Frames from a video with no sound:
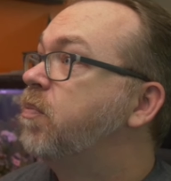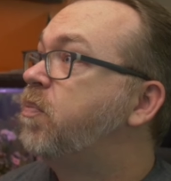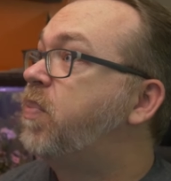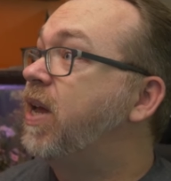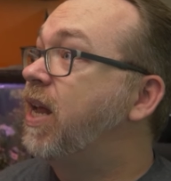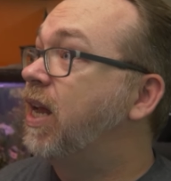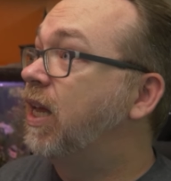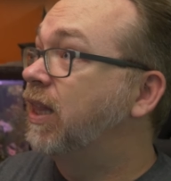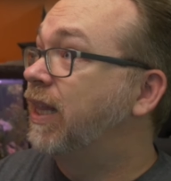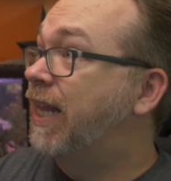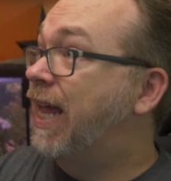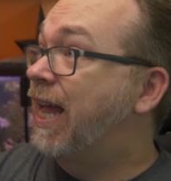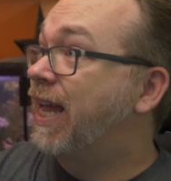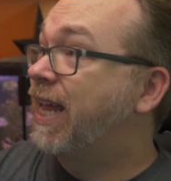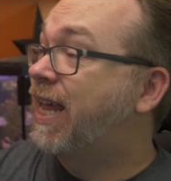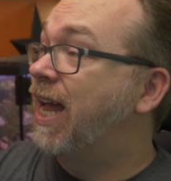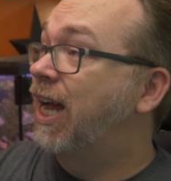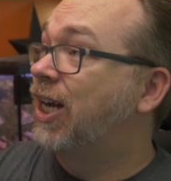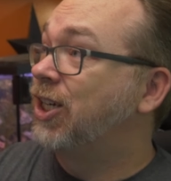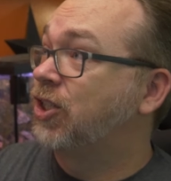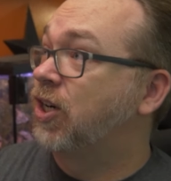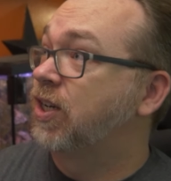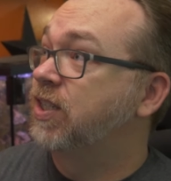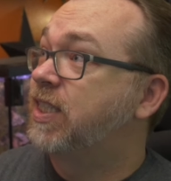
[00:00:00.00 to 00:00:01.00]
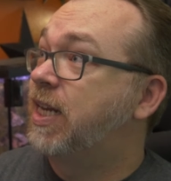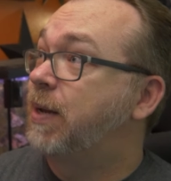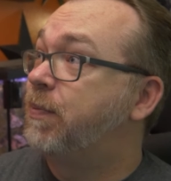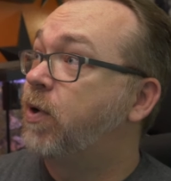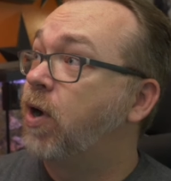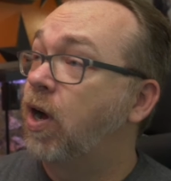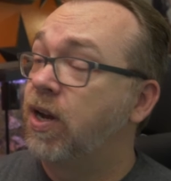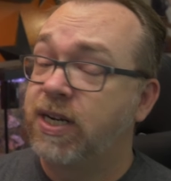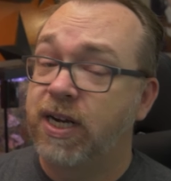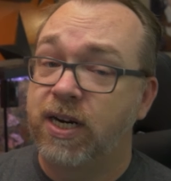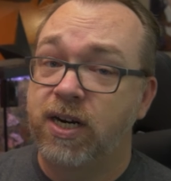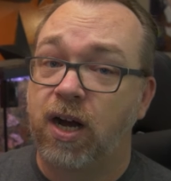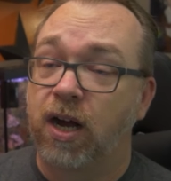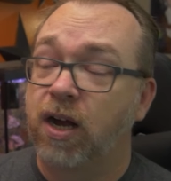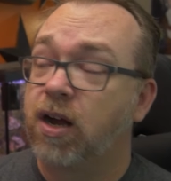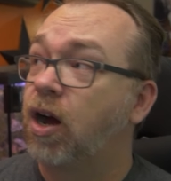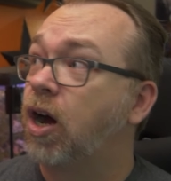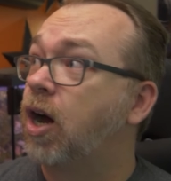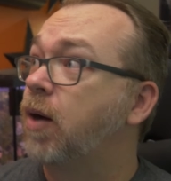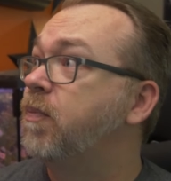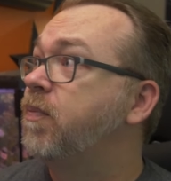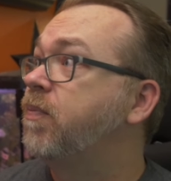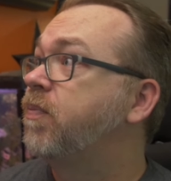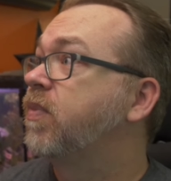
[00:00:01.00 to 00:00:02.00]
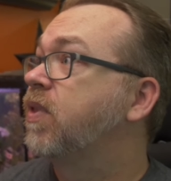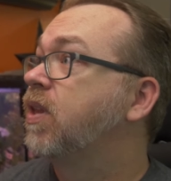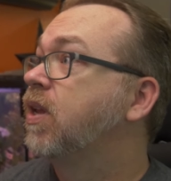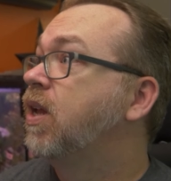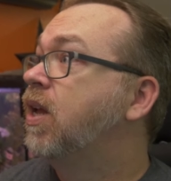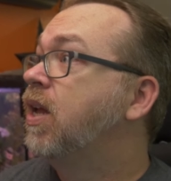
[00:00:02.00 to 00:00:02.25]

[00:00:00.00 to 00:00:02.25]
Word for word: ping lancache.steamcontent.com.